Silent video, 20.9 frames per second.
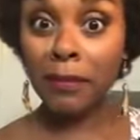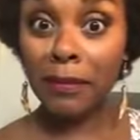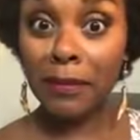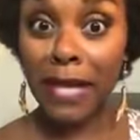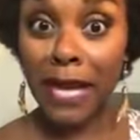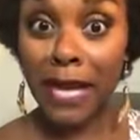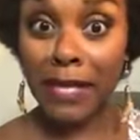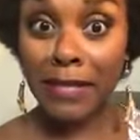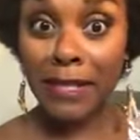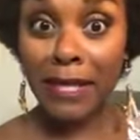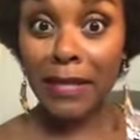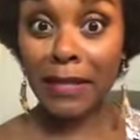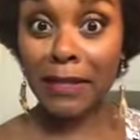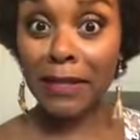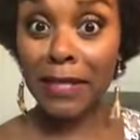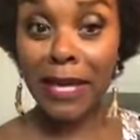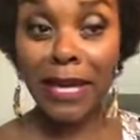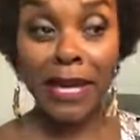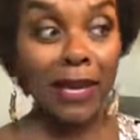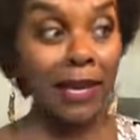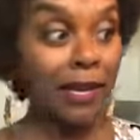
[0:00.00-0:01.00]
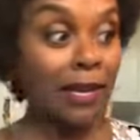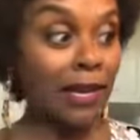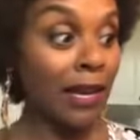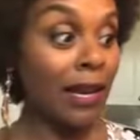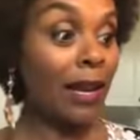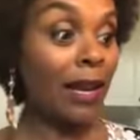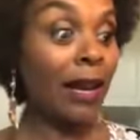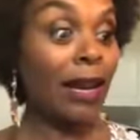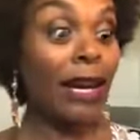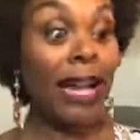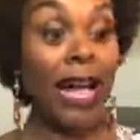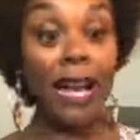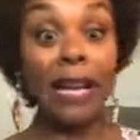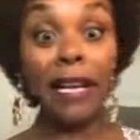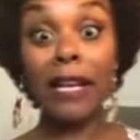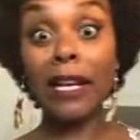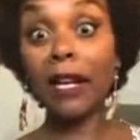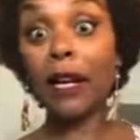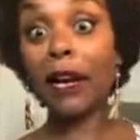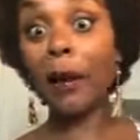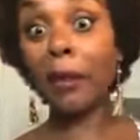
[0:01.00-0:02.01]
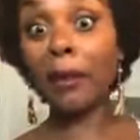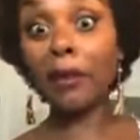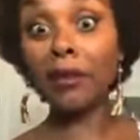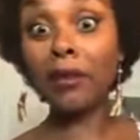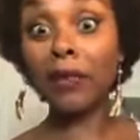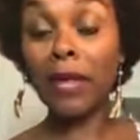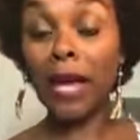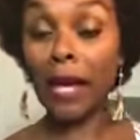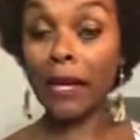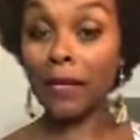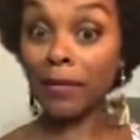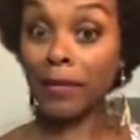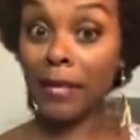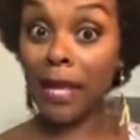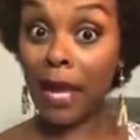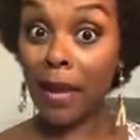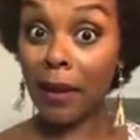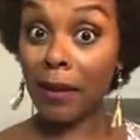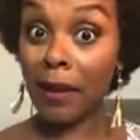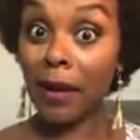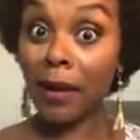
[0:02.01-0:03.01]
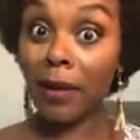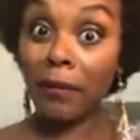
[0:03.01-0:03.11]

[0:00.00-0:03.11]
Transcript: Day 16. And I need a couple new things today.